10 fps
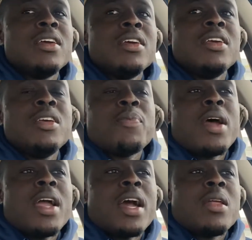he
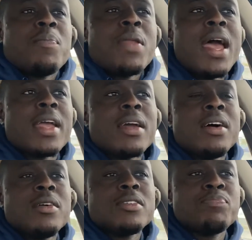probably got a black
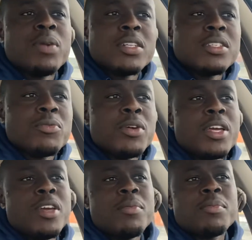person with
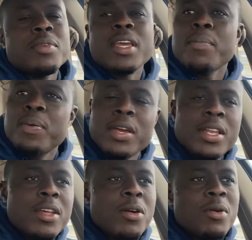him
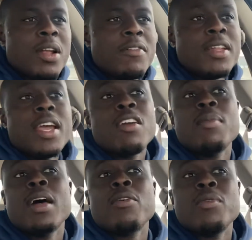campaigning or whatever. Then
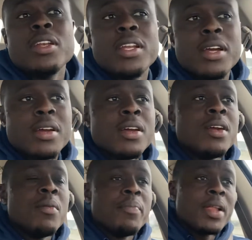everybody run there.
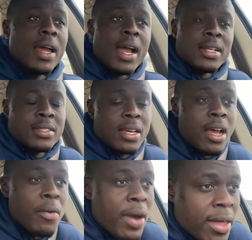But like I said,
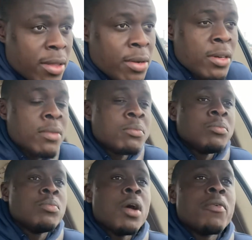I'd rather
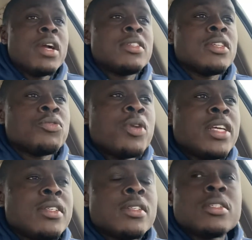my
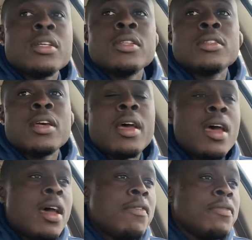racist than to
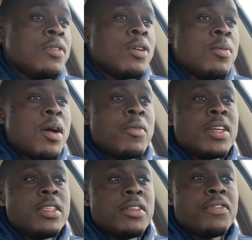have, my
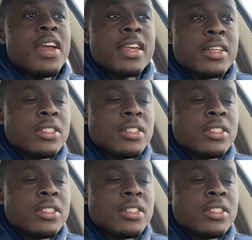racist faking,